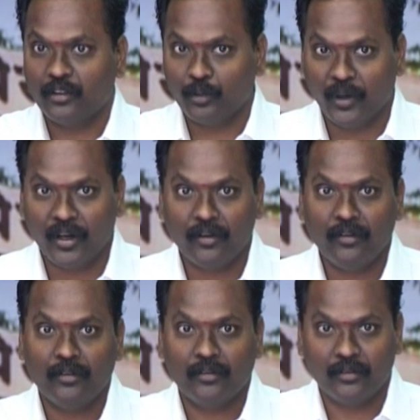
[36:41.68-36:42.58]

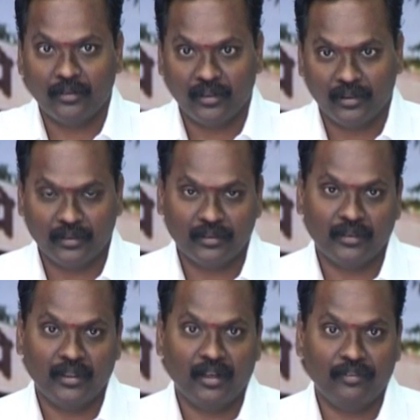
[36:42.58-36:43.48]
tomorrow,
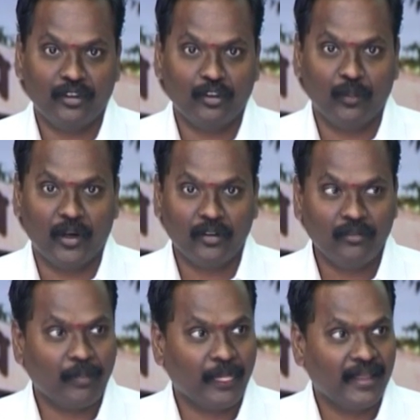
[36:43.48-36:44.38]
day after tomorrow
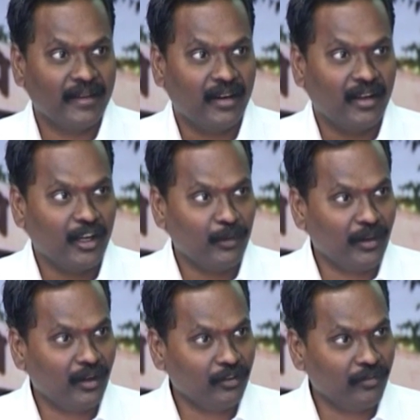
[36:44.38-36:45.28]
or I
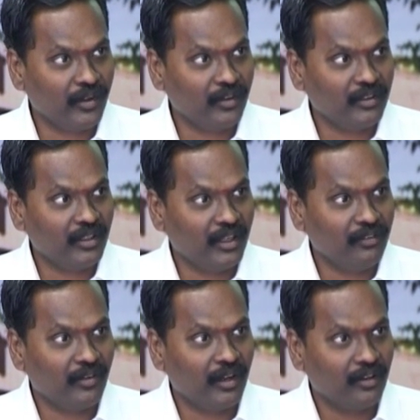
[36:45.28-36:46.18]
may have to find out the
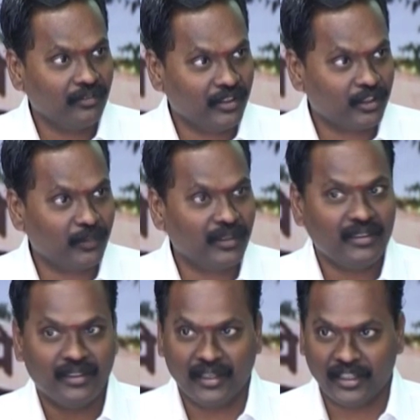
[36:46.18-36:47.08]
rainfall of this
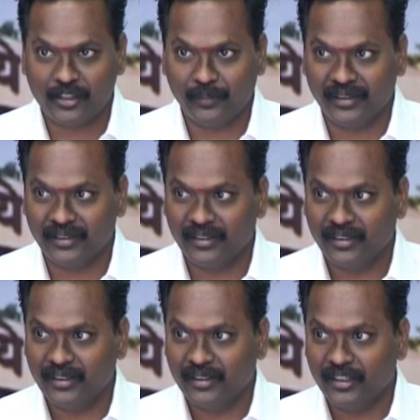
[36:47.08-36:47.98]
month, next month.
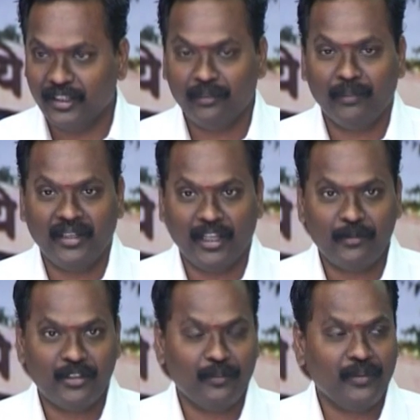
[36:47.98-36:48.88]
Then my
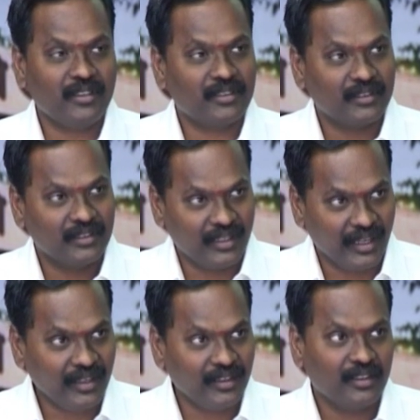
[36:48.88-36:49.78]
time step is
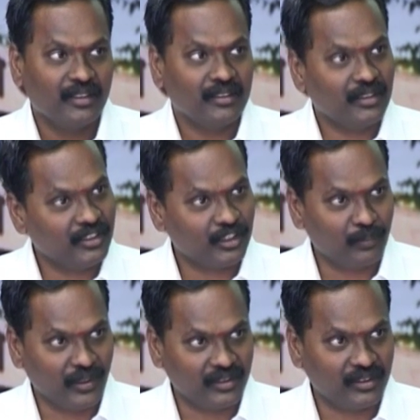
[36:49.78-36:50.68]
day, this is
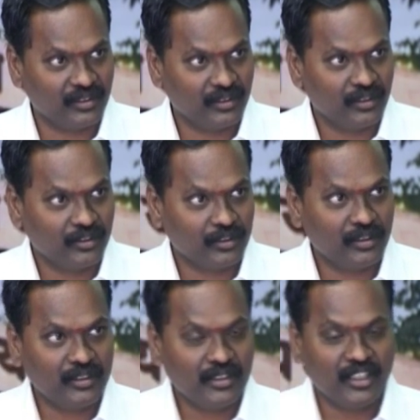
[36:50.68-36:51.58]
month. So
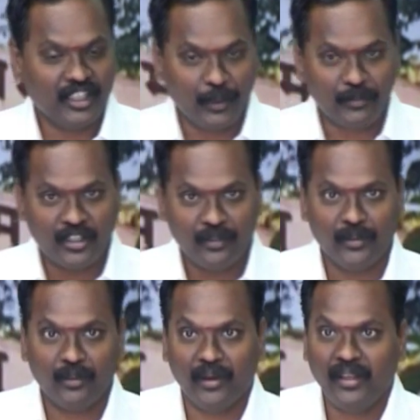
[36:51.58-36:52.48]
this is a time
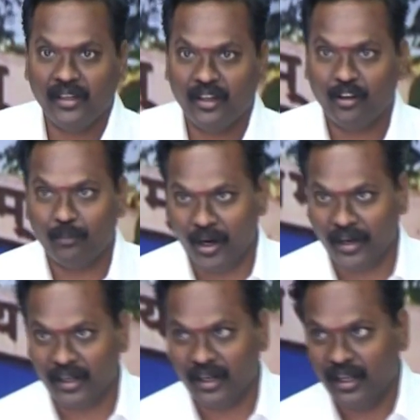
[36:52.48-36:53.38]
step in my
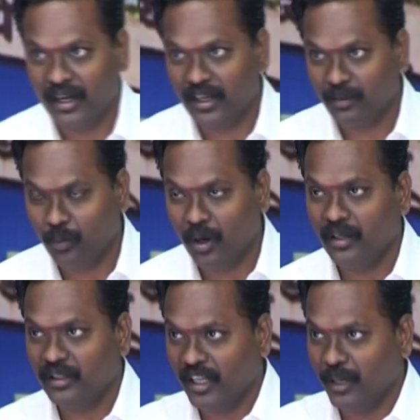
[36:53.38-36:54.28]
model. At
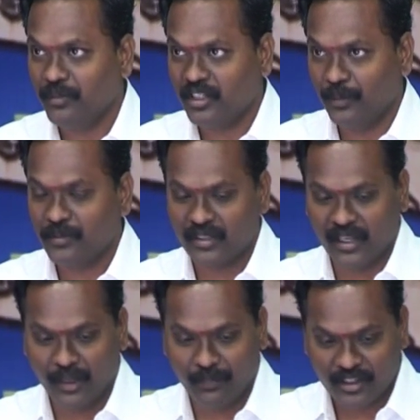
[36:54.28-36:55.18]
what time steps
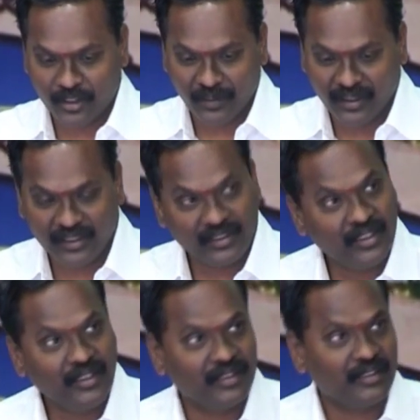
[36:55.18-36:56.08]
I am estimating
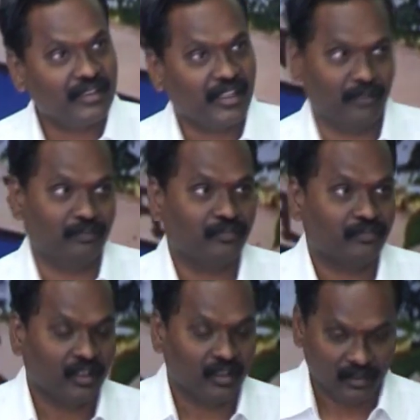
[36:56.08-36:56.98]
the time,
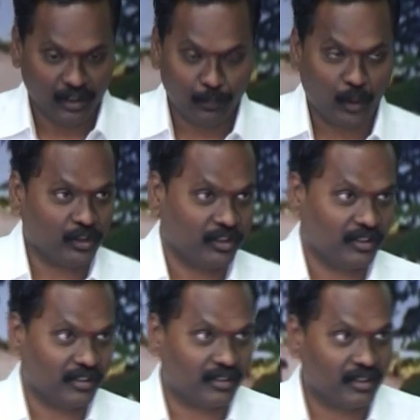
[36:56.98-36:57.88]
uh, the
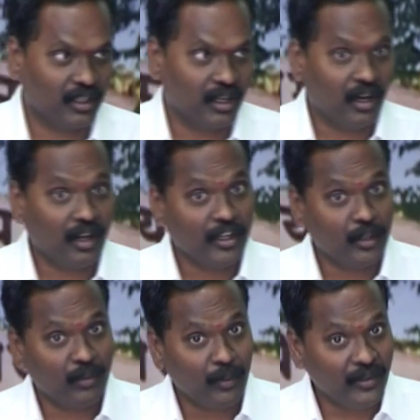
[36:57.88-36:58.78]
processes or
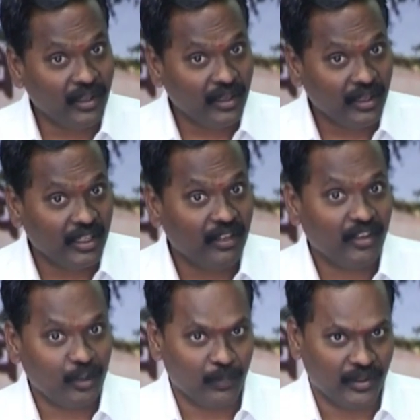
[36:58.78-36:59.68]
it may be an
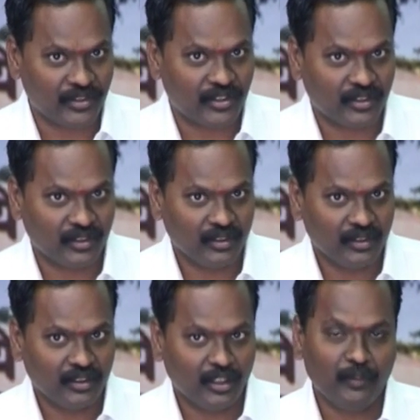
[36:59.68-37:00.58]
event based.
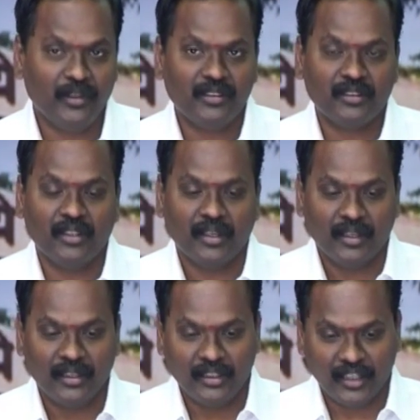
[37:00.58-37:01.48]
That means
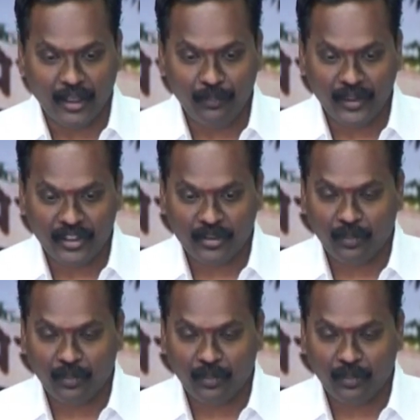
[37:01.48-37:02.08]
in time based